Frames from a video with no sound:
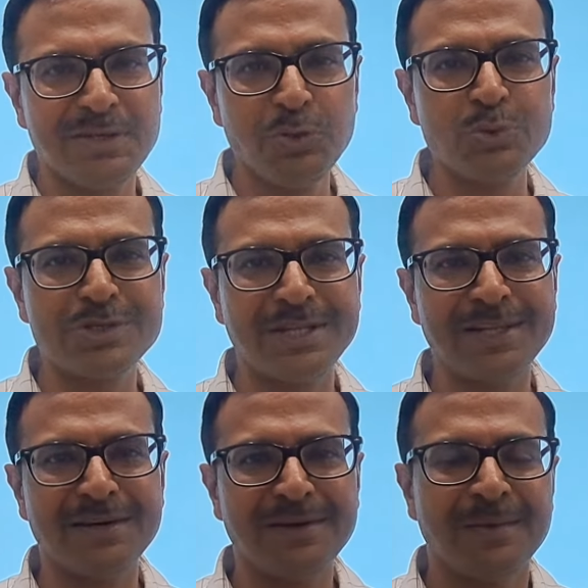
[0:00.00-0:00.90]
used in
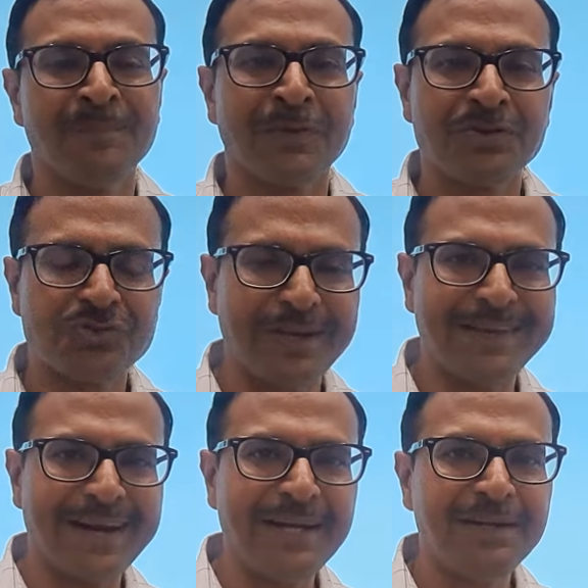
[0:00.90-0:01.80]
the
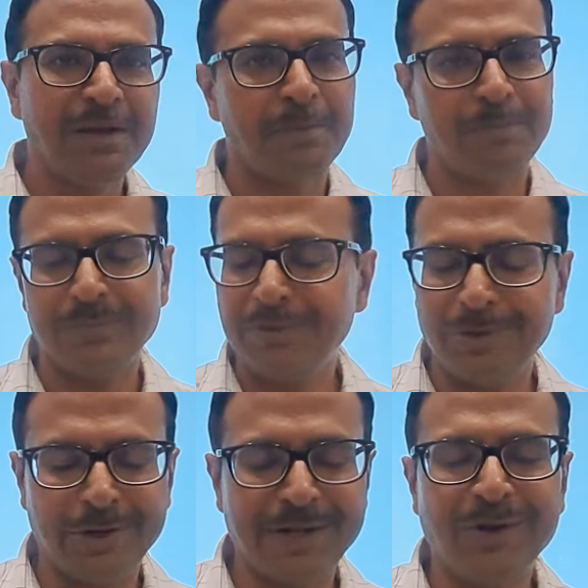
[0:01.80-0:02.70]
trick, right?
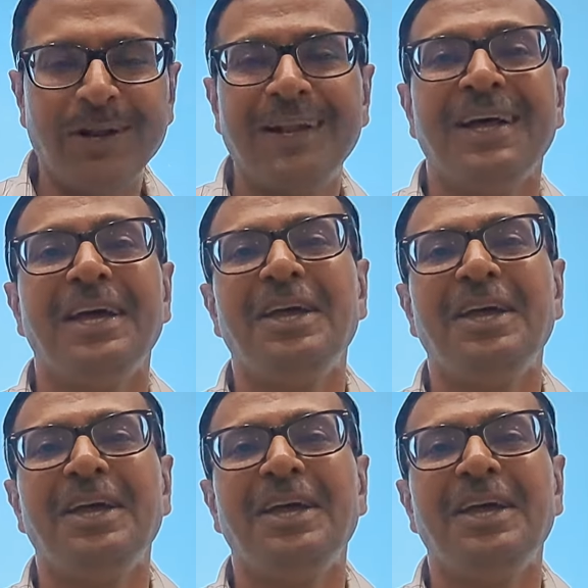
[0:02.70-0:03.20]
Not at all.